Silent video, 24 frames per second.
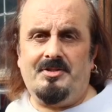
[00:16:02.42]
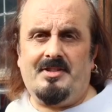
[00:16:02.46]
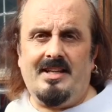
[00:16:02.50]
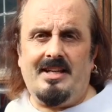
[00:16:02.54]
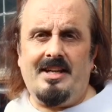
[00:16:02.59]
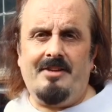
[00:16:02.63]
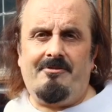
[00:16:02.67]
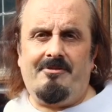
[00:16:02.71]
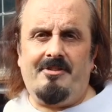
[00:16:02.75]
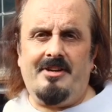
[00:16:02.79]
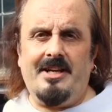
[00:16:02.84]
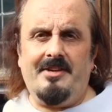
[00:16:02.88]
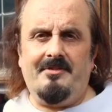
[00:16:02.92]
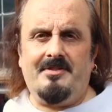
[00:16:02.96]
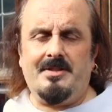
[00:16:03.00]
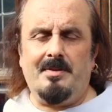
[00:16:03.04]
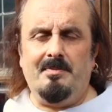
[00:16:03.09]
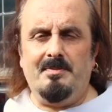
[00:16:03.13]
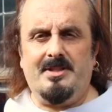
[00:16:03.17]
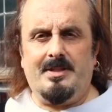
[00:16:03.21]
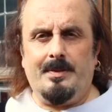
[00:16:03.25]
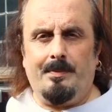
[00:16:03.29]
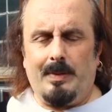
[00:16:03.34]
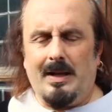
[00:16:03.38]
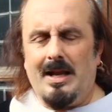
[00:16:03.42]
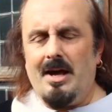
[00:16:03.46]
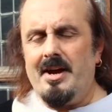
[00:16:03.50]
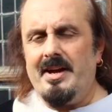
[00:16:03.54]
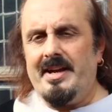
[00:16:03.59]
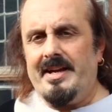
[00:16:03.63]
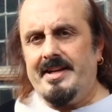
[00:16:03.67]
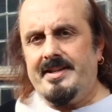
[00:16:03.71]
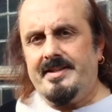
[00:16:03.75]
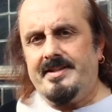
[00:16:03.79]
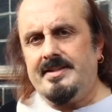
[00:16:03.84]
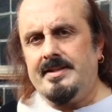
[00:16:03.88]
delivery of some
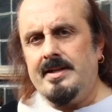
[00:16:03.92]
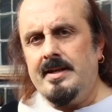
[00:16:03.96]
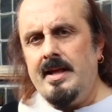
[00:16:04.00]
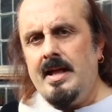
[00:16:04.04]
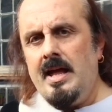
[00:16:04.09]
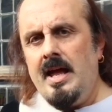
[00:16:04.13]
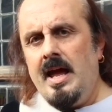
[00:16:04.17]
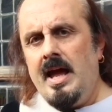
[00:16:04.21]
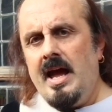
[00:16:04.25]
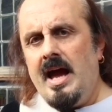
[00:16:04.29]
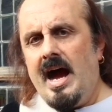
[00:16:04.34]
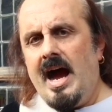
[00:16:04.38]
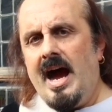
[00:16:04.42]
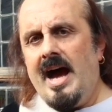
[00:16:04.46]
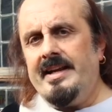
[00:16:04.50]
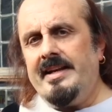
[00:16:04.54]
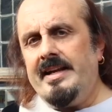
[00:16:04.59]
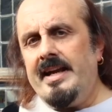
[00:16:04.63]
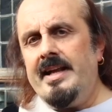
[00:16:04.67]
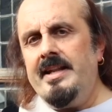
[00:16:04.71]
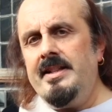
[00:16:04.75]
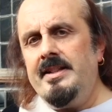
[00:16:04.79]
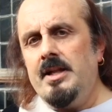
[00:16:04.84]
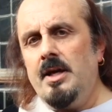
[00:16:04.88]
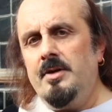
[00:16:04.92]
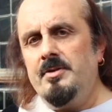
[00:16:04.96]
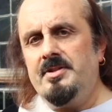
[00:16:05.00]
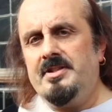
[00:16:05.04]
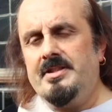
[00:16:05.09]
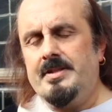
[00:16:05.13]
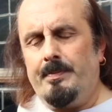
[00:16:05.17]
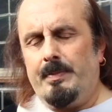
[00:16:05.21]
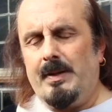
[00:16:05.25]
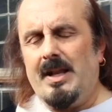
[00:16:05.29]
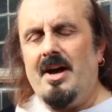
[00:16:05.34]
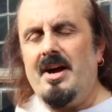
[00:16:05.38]
supplies. And in those
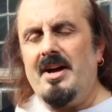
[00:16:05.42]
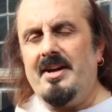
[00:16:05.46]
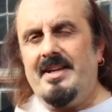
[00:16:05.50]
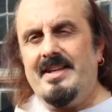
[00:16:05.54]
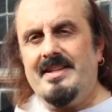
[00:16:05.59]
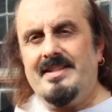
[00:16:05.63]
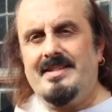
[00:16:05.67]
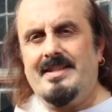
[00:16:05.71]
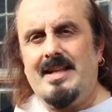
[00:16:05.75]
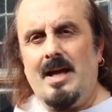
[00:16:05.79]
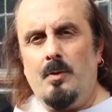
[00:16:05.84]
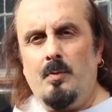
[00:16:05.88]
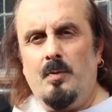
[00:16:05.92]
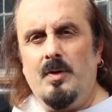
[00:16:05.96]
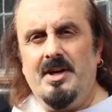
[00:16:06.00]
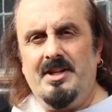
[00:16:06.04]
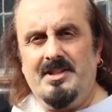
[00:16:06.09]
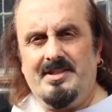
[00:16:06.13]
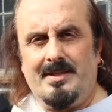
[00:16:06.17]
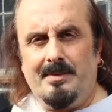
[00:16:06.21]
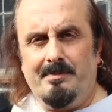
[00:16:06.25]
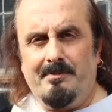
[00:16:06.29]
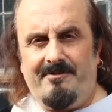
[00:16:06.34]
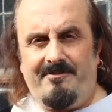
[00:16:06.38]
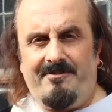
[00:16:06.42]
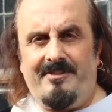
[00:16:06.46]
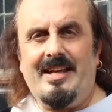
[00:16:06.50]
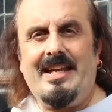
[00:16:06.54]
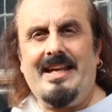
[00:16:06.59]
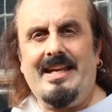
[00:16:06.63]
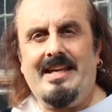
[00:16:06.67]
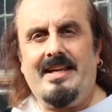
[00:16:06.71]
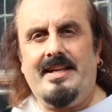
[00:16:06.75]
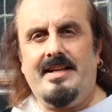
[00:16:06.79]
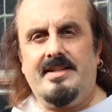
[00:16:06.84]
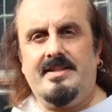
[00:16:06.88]
supplies, there were some
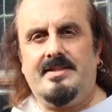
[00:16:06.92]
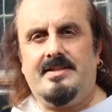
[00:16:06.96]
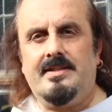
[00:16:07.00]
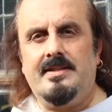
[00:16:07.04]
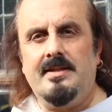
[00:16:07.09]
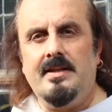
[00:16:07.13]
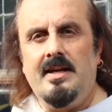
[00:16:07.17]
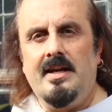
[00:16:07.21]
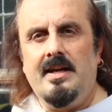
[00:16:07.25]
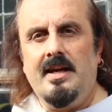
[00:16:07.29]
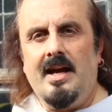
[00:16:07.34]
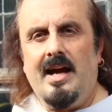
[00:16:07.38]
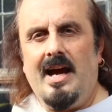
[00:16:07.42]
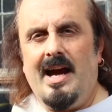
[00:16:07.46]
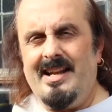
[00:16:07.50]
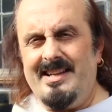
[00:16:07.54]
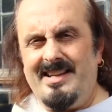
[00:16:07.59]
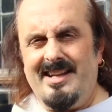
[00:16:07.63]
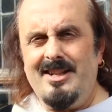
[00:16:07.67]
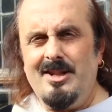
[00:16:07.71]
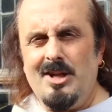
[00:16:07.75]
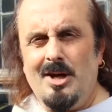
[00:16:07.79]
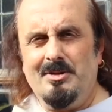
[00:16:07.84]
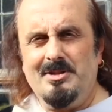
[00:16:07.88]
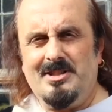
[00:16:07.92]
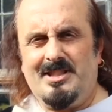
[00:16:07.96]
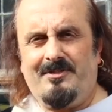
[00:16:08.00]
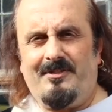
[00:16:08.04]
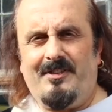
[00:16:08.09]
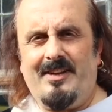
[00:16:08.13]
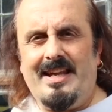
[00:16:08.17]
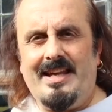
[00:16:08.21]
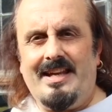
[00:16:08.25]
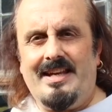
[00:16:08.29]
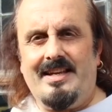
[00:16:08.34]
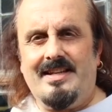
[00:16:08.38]
fleas. And in those
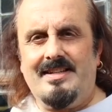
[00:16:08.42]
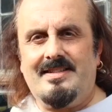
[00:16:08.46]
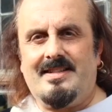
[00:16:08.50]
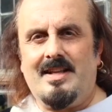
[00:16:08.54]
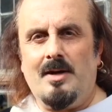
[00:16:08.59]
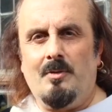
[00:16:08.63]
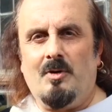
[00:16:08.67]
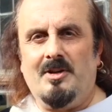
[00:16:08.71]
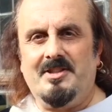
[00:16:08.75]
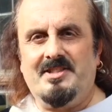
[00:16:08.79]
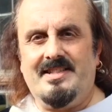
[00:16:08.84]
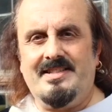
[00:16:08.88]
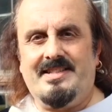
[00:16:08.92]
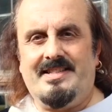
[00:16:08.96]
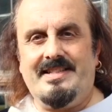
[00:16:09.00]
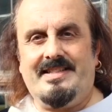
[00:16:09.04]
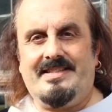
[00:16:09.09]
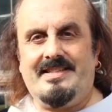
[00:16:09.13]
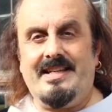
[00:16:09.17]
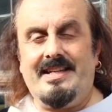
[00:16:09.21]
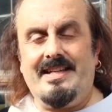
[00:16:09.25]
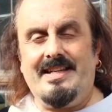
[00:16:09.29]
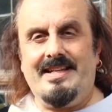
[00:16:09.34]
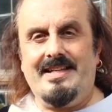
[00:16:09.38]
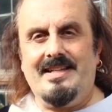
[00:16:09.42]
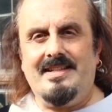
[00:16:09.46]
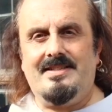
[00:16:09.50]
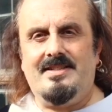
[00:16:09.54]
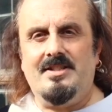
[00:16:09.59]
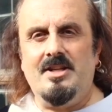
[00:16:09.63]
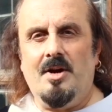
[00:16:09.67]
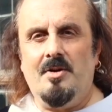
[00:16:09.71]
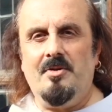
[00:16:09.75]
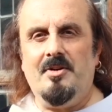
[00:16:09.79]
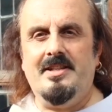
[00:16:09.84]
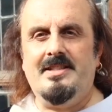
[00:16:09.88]
fleas, there was a disease
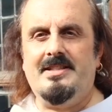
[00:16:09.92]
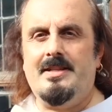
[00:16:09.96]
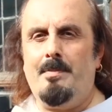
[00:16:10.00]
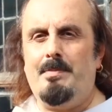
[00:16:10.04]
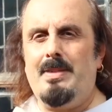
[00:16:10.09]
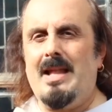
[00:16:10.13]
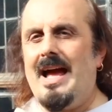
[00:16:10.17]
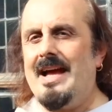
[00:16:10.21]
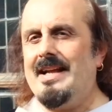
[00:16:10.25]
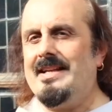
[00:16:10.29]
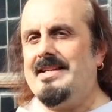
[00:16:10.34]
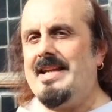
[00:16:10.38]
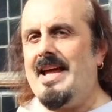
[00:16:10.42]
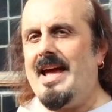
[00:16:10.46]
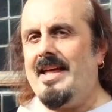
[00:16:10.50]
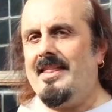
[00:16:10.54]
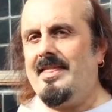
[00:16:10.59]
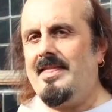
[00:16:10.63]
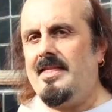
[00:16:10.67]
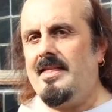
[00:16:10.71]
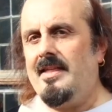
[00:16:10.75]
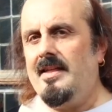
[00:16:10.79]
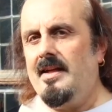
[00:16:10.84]
known as the Black Death.